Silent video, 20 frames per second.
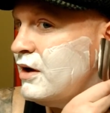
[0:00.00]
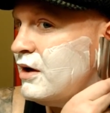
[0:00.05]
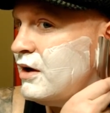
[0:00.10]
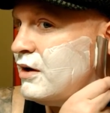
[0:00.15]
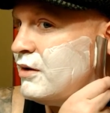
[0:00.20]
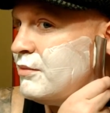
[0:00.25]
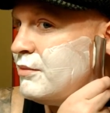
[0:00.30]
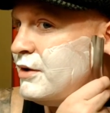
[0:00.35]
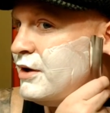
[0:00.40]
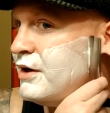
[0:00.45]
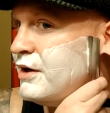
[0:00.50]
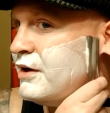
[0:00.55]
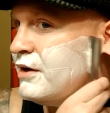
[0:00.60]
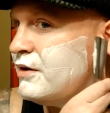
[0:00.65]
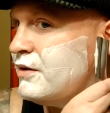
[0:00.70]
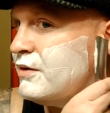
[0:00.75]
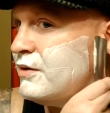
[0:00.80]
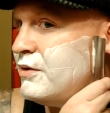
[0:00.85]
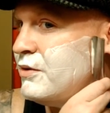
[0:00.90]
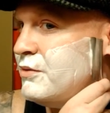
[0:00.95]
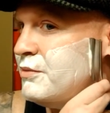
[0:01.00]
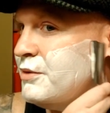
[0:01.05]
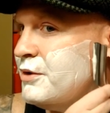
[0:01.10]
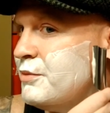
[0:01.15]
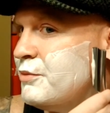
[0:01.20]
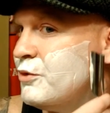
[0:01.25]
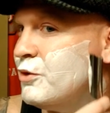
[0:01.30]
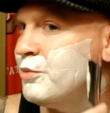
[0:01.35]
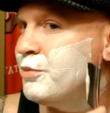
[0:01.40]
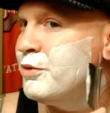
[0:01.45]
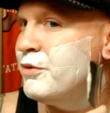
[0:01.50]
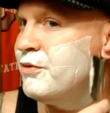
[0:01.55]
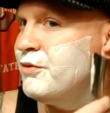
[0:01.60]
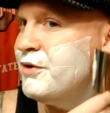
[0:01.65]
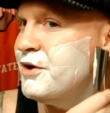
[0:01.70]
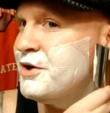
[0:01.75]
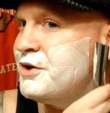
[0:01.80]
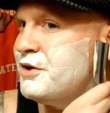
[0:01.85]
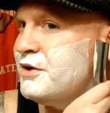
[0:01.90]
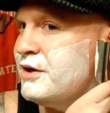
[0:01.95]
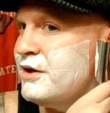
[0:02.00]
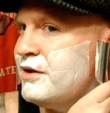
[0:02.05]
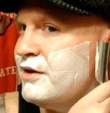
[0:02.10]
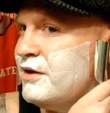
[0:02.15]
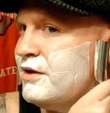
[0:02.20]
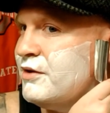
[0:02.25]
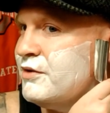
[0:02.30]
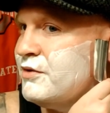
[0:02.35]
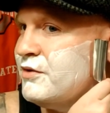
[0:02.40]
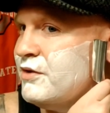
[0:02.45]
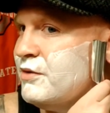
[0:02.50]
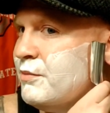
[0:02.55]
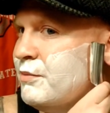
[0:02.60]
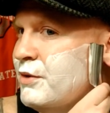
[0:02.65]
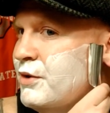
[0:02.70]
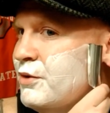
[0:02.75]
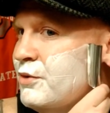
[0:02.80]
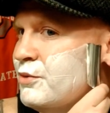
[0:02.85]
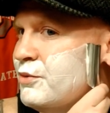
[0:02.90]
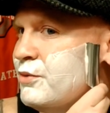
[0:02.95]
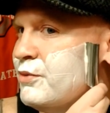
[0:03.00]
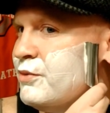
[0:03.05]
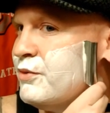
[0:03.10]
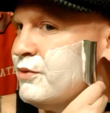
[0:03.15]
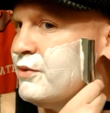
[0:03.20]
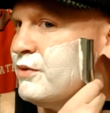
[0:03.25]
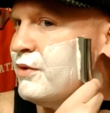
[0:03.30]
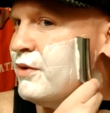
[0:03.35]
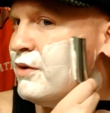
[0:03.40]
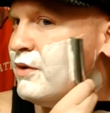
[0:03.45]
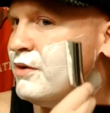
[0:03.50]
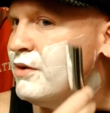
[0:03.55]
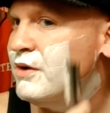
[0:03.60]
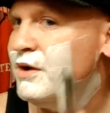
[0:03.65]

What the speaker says: I'm getting a little bit more proficient at this to both